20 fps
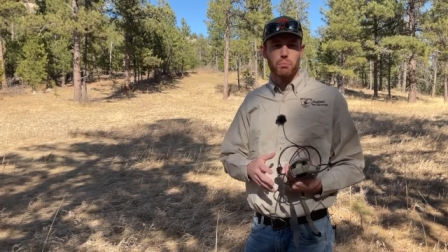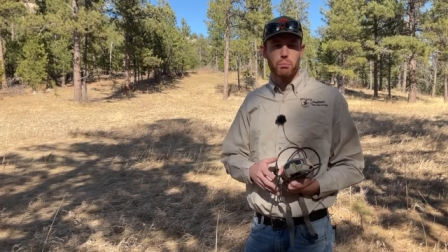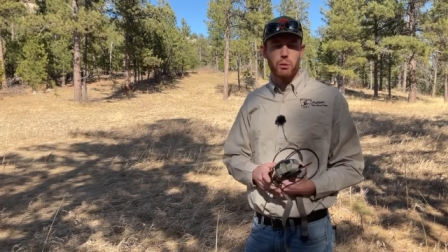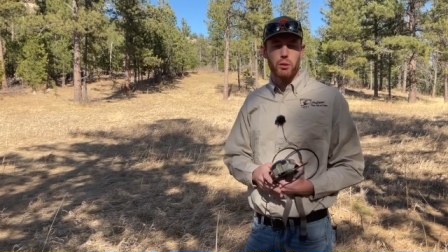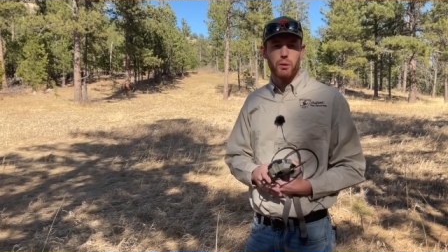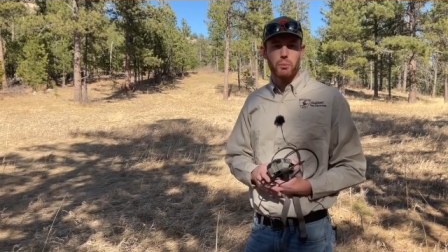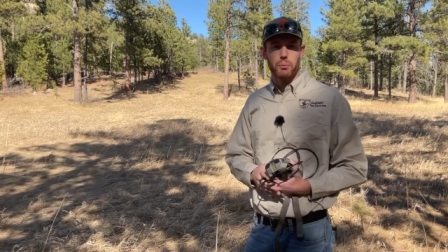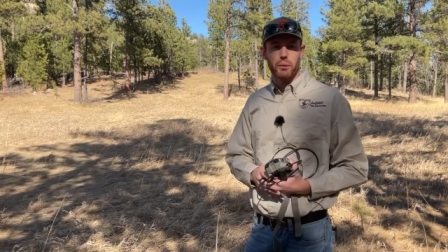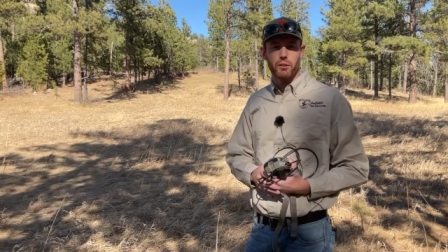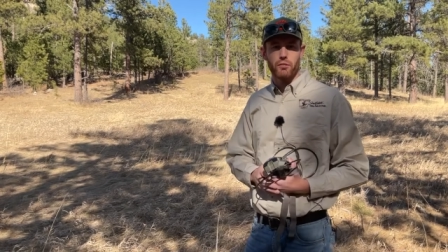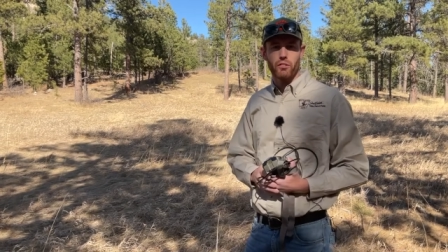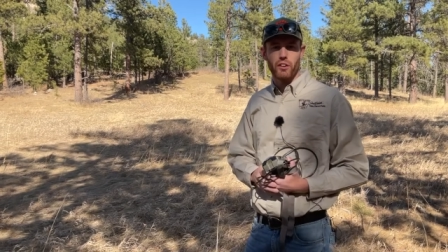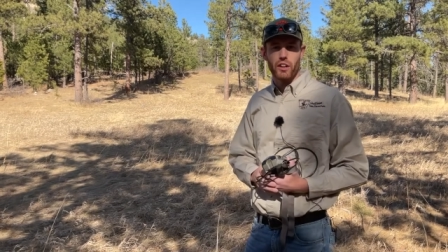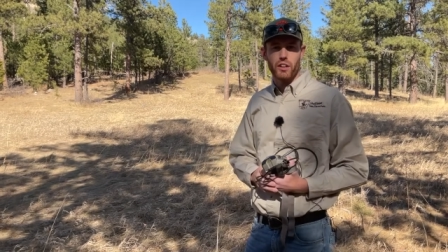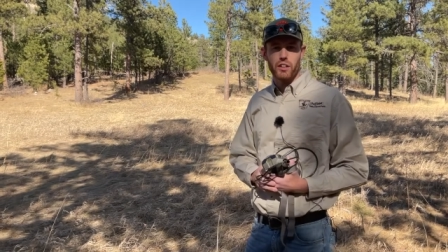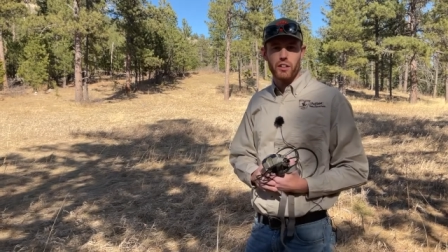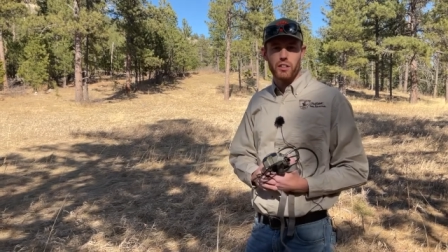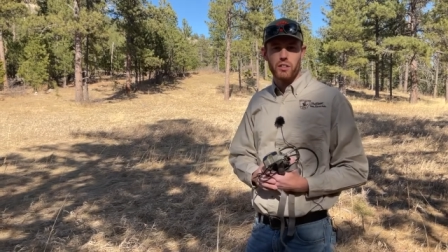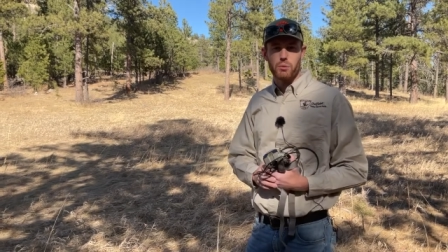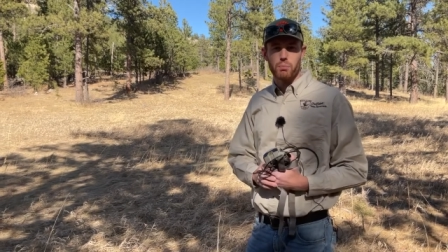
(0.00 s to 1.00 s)
put them in
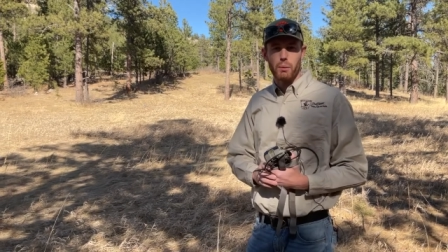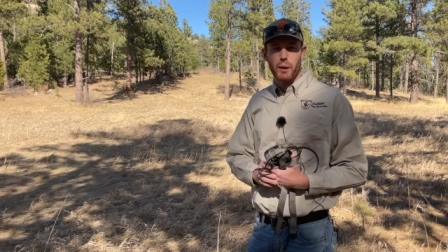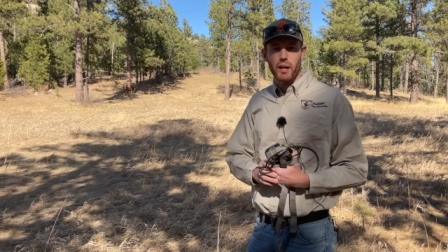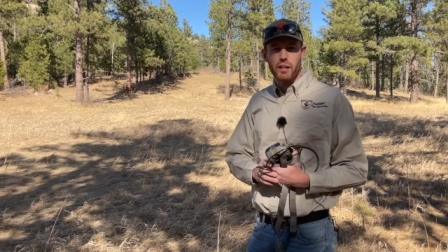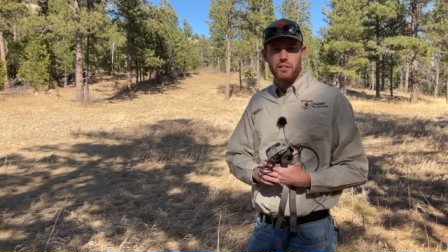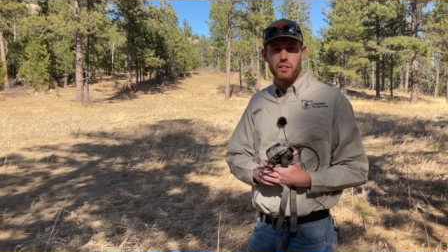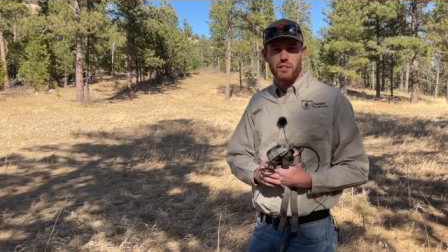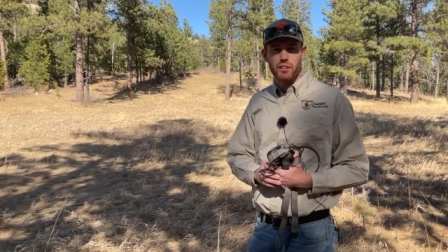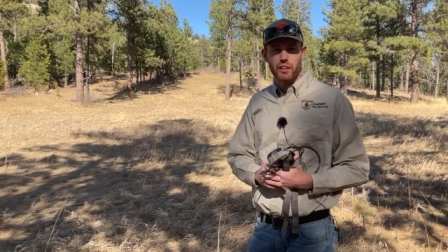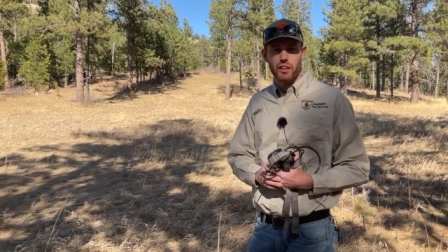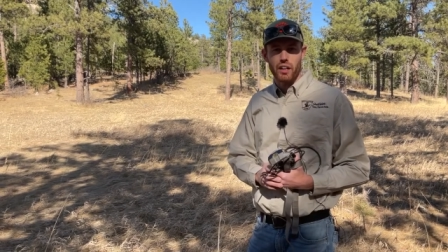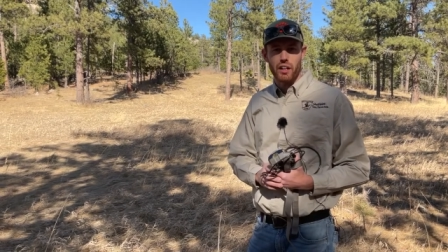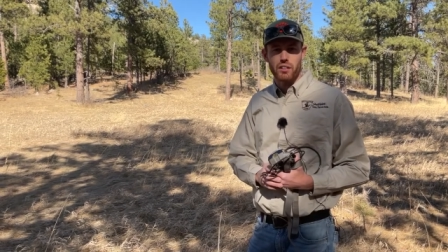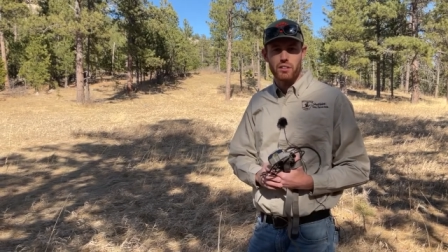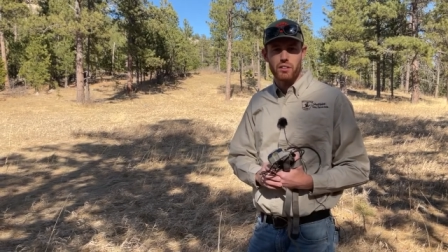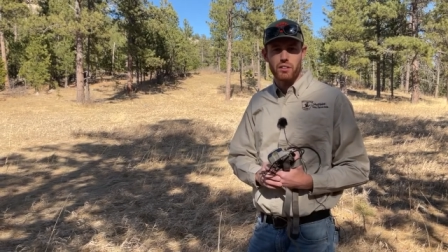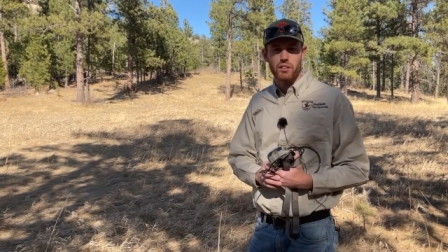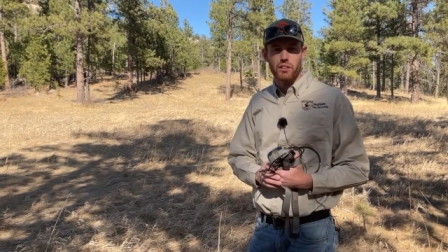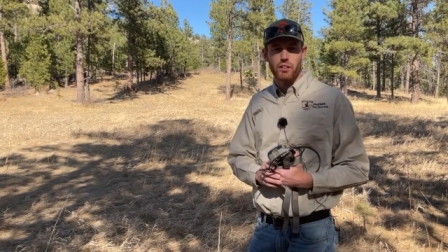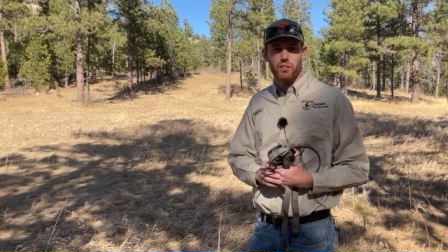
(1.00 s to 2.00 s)
various spots to
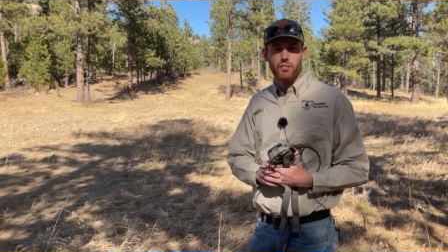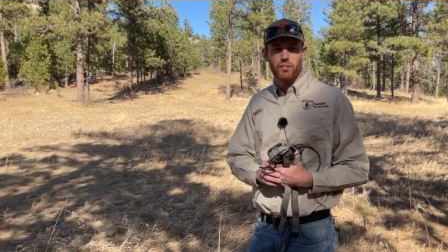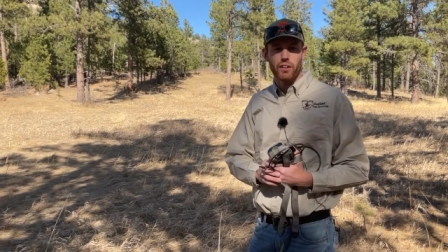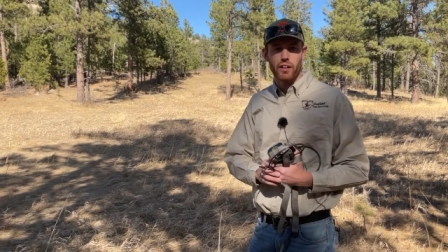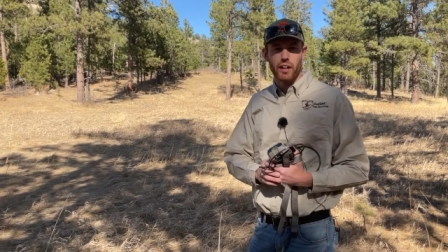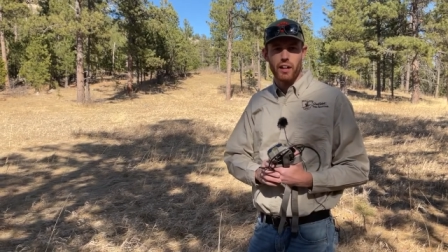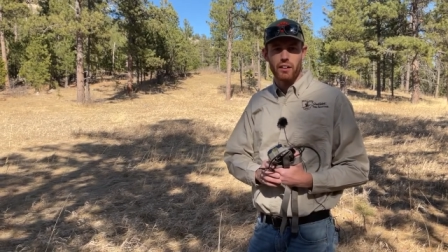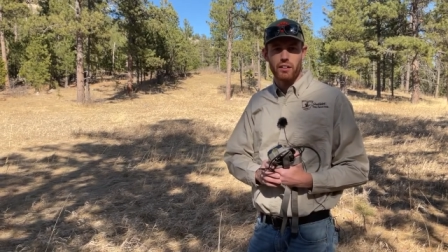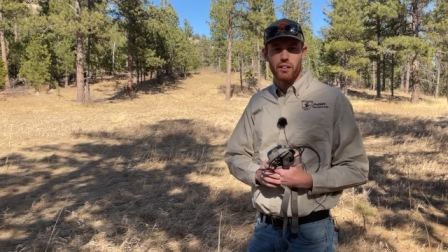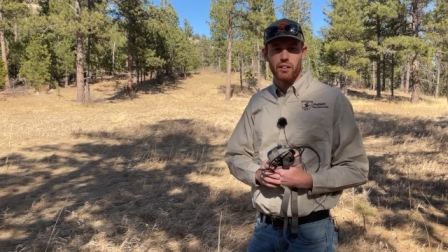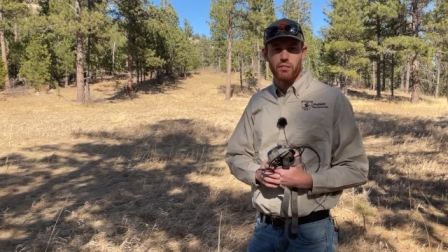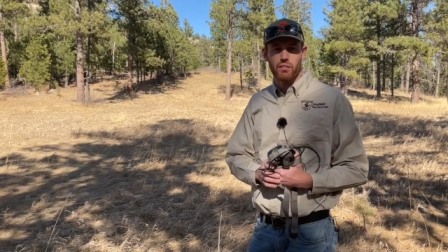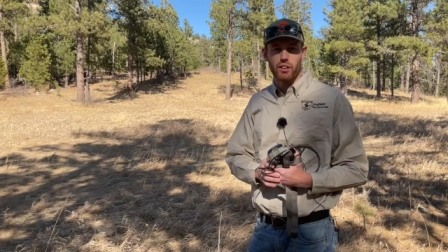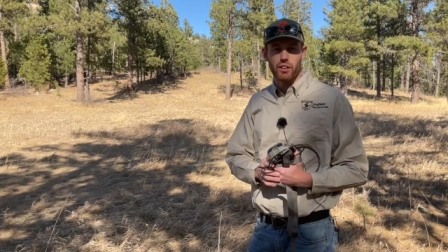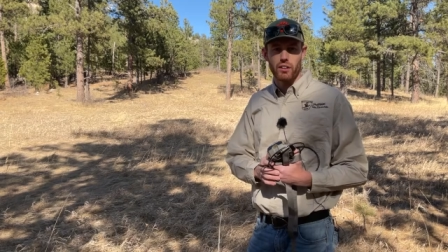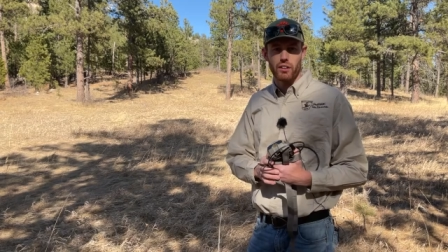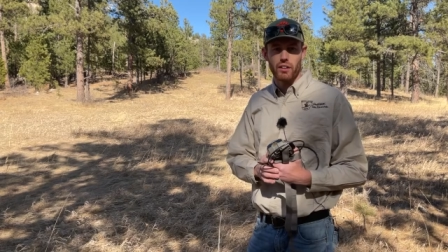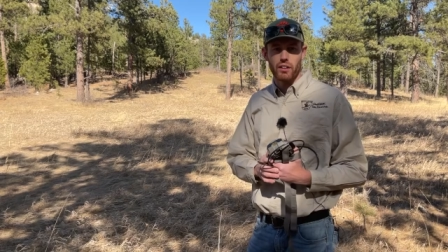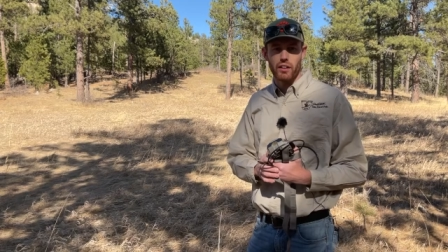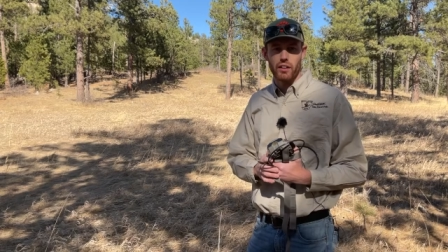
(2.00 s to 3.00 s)
catch the different activity
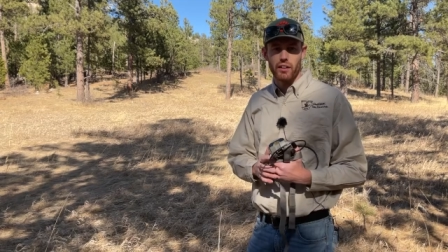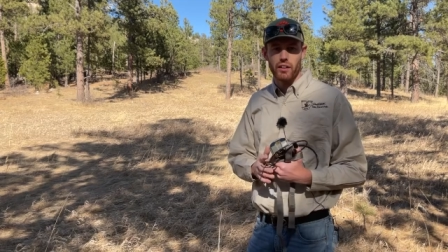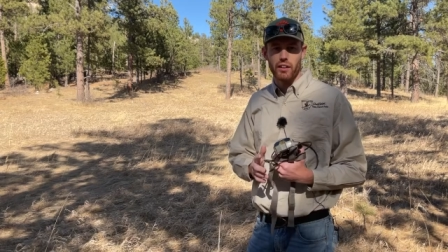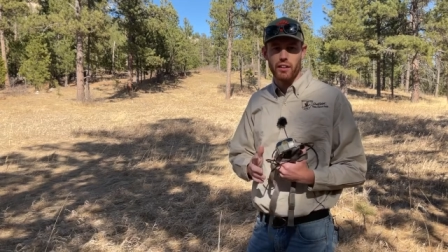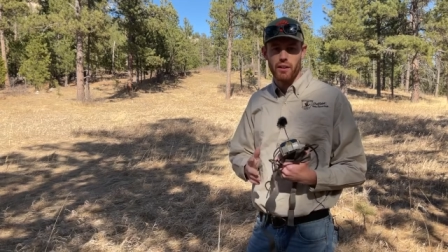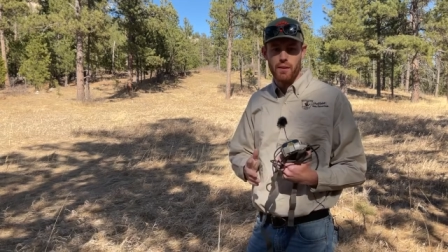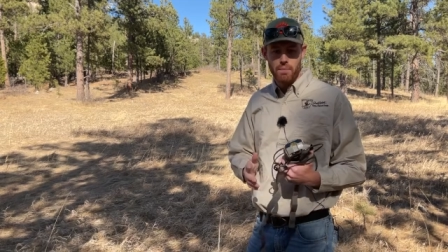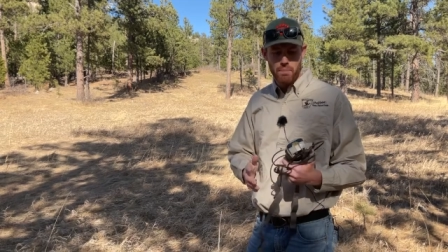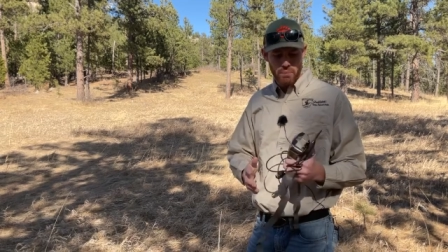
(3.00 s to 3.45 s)
in the area.